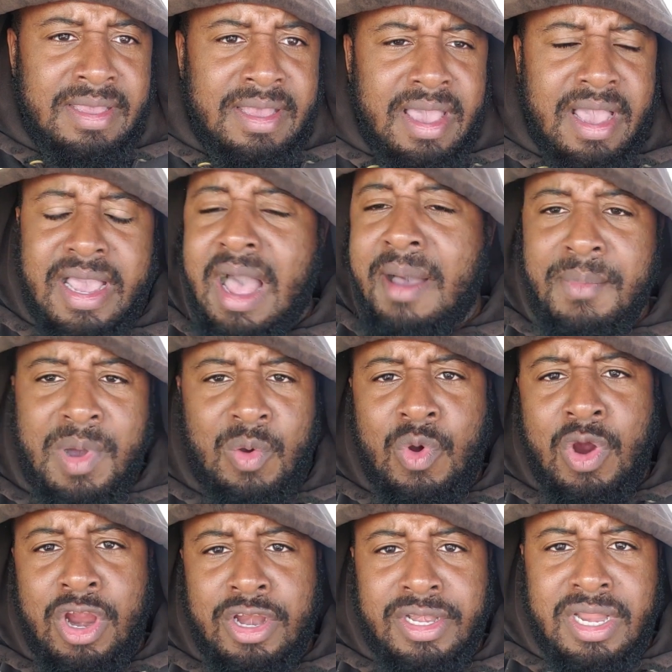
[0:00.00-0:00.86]
I got my
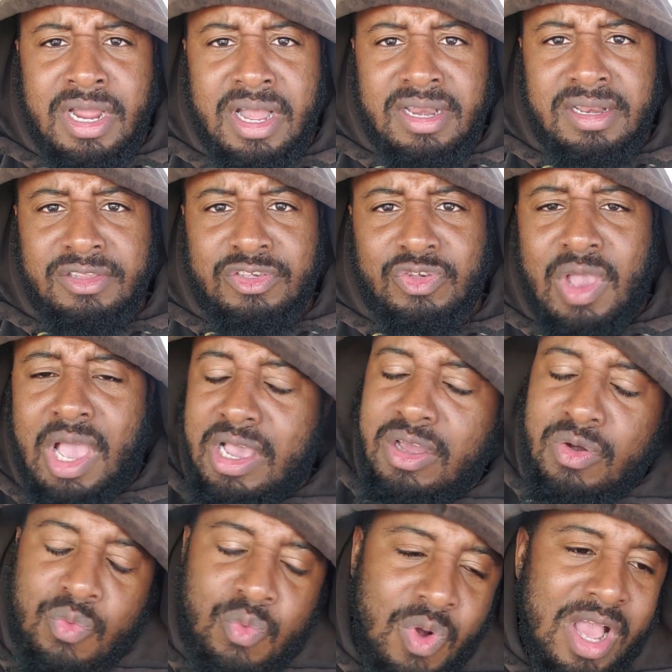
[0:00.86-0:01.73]
work done so I
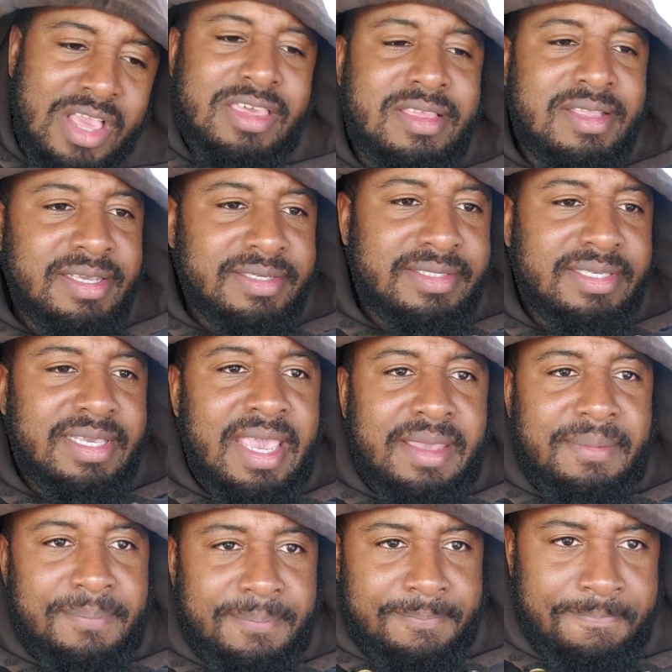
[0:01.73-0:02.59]
could watch this
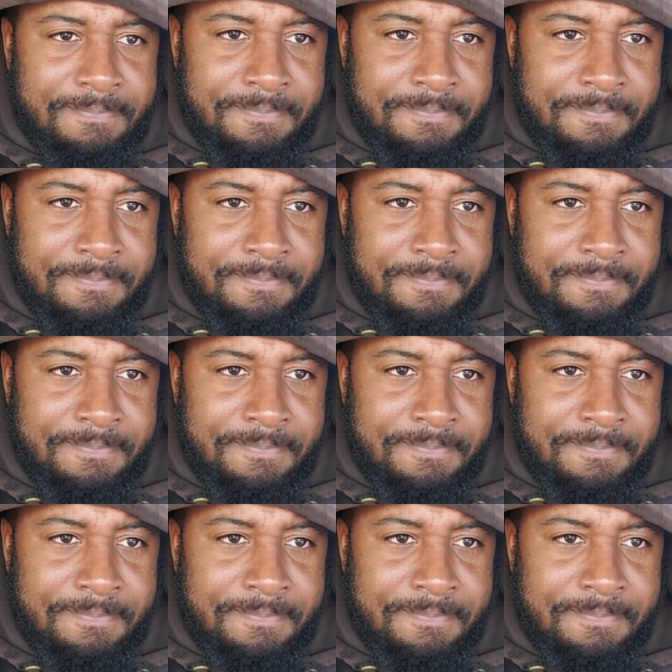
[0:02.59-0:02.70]
game.